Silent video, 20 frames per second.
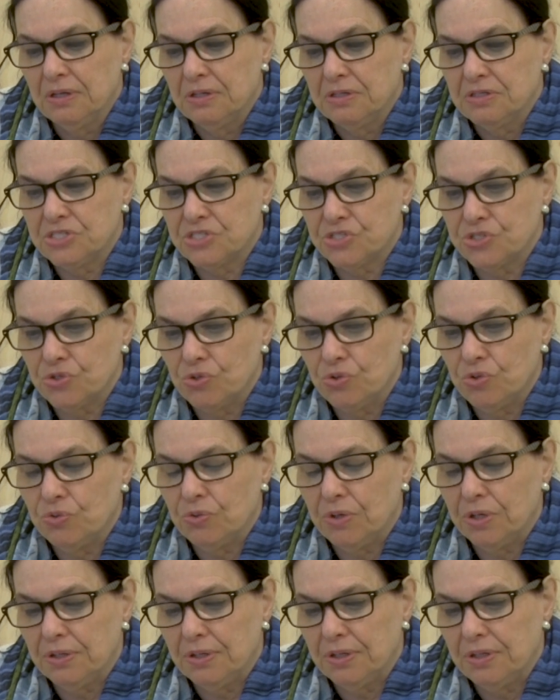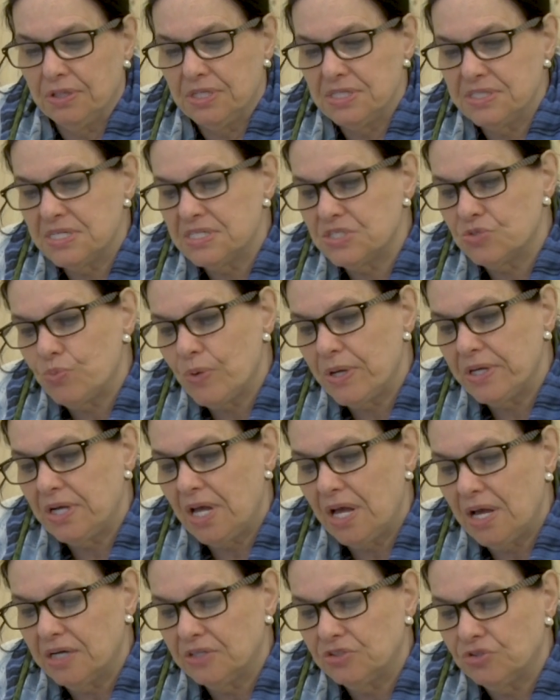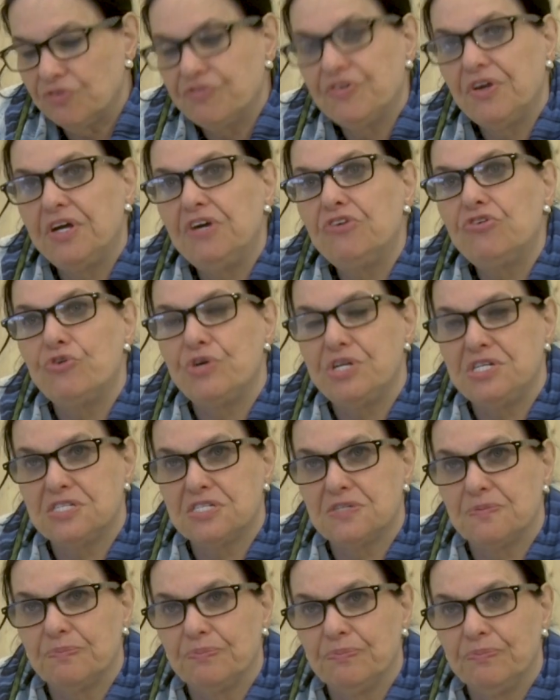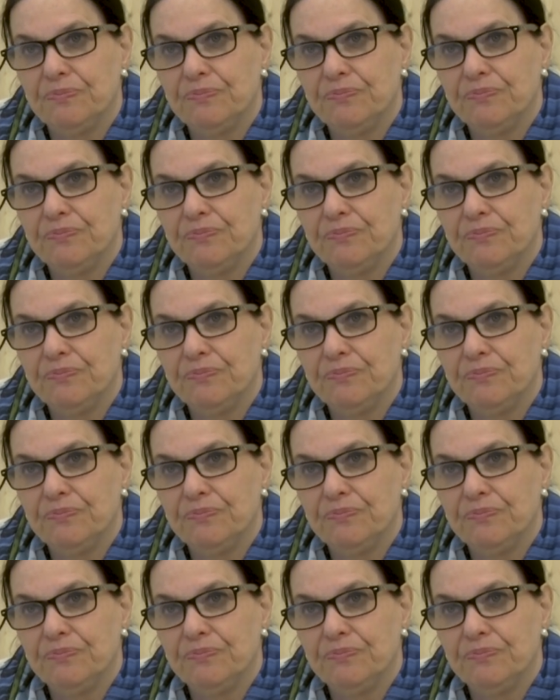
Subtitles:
So this is one act of heroism.